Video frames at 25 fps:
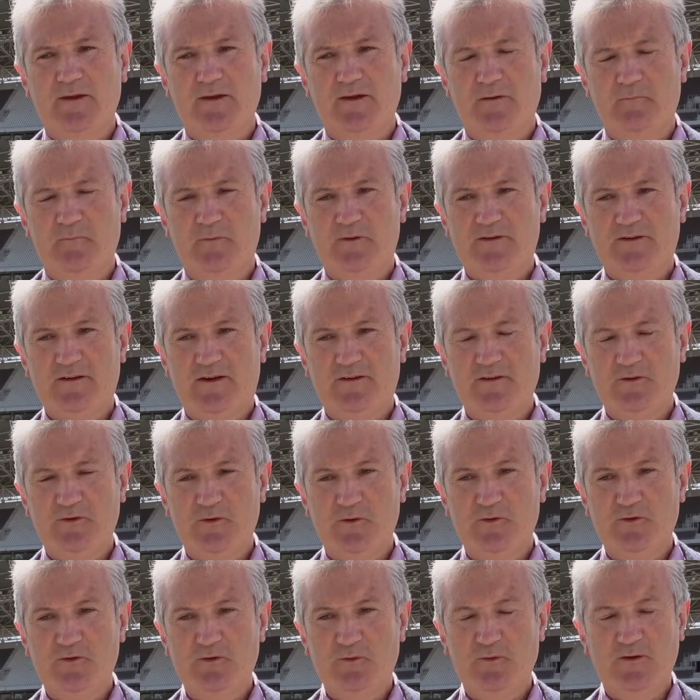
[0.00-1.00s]
and we're starting
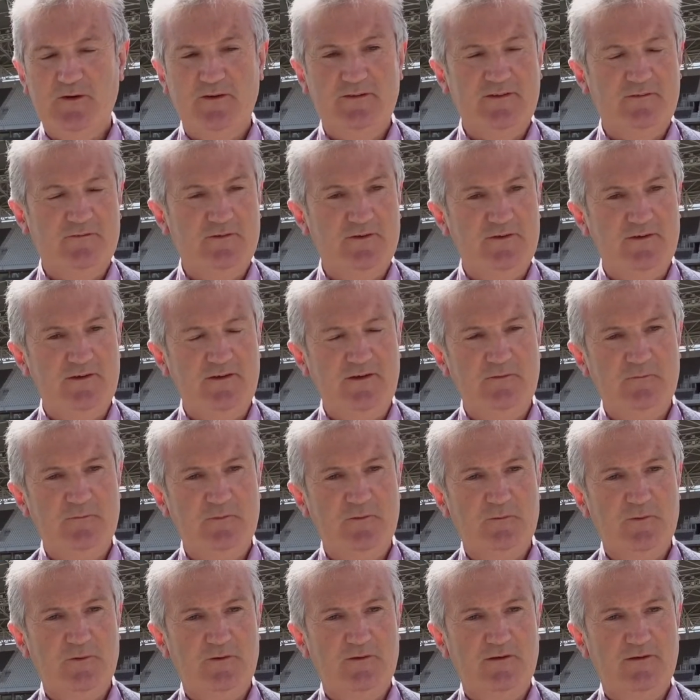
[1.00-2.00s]
out in 2017,
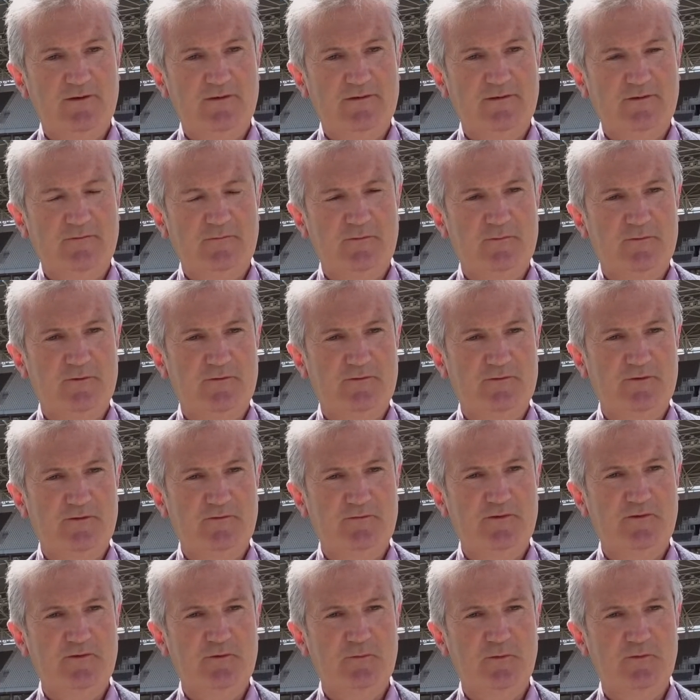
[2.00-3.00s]
we were, I think we were
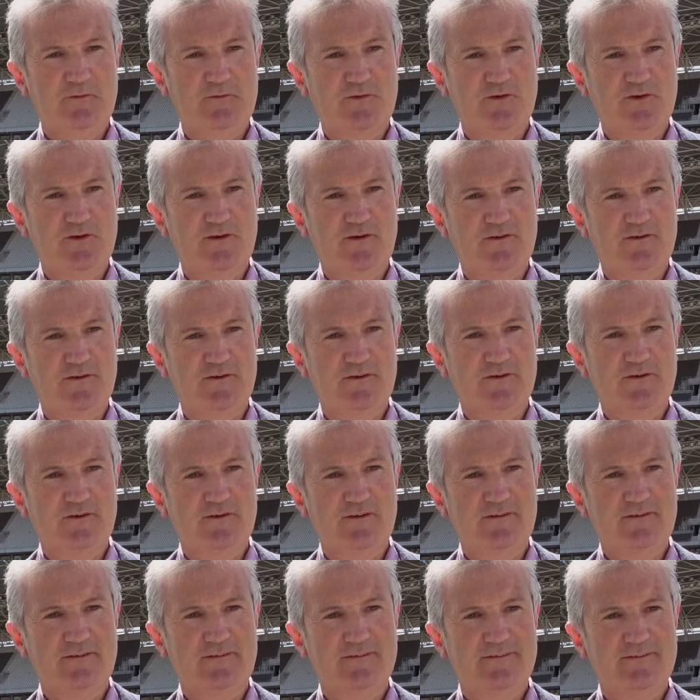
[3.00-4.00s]
50 to 1 for the
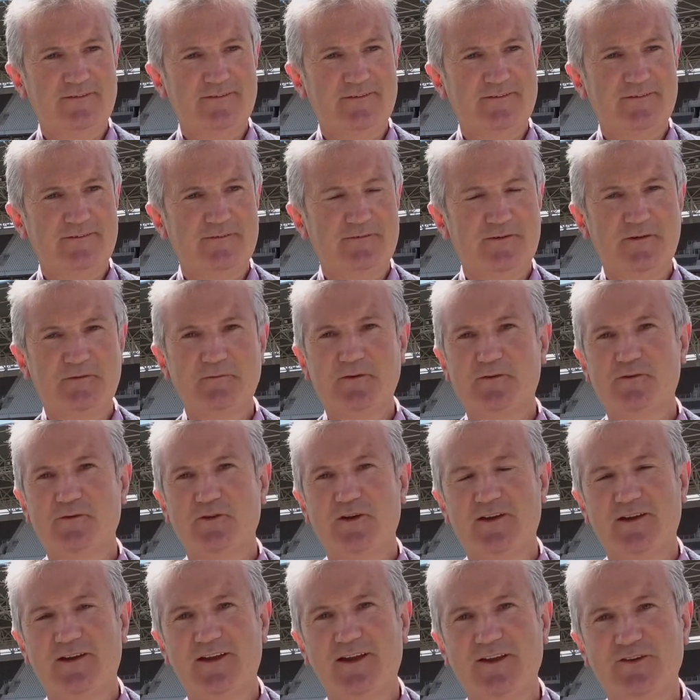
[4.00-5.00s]
All-Ireland and favourites for
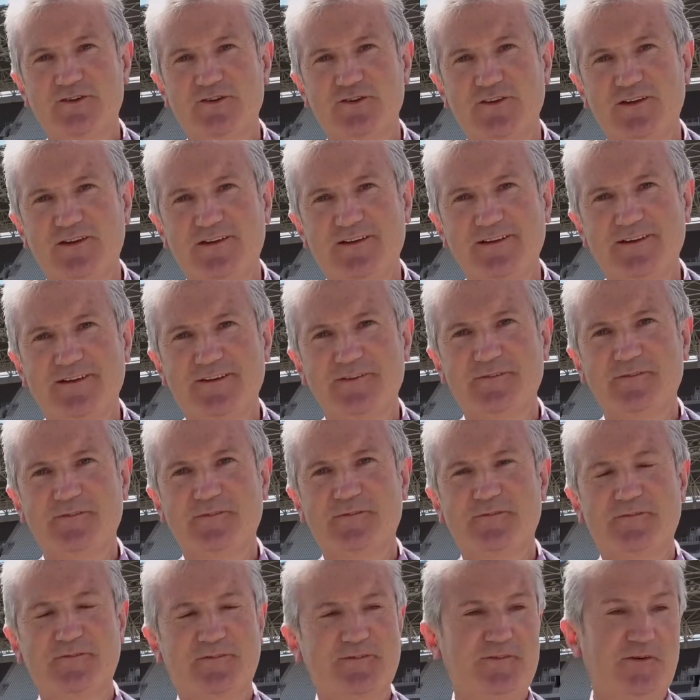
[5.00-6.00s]
relegation in the league and
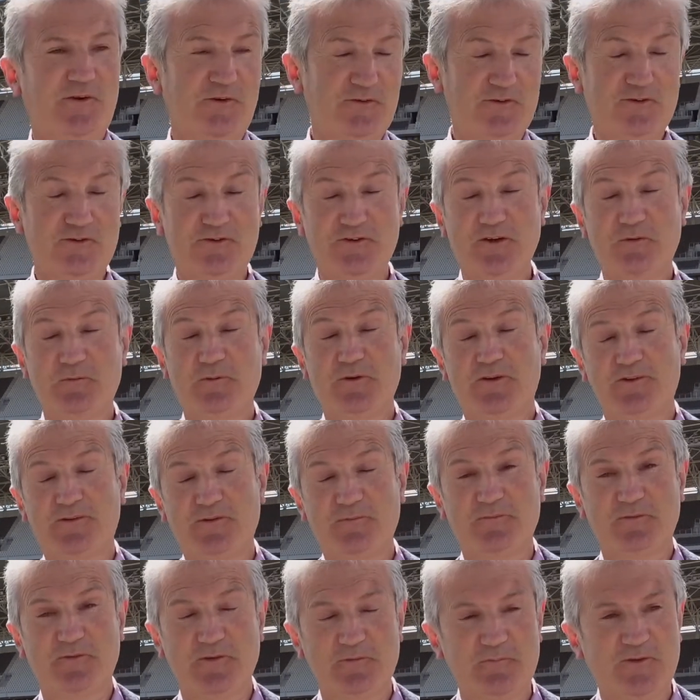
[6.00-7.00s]
33 to
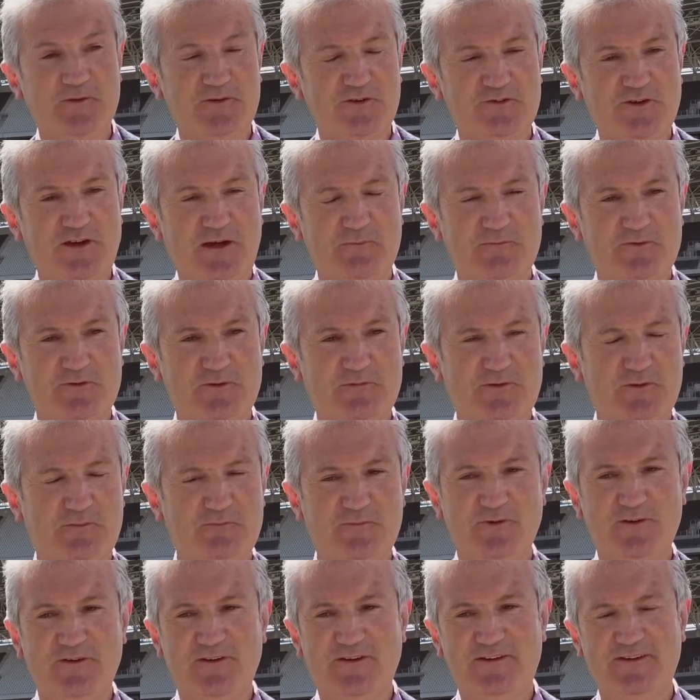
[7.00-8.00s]
something for the Munster Championship,
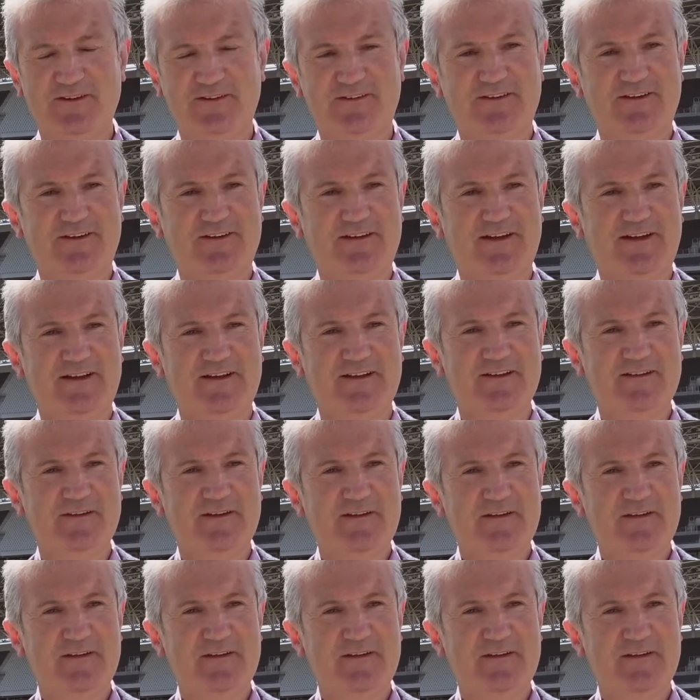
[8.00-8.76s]
something ridiculous like that.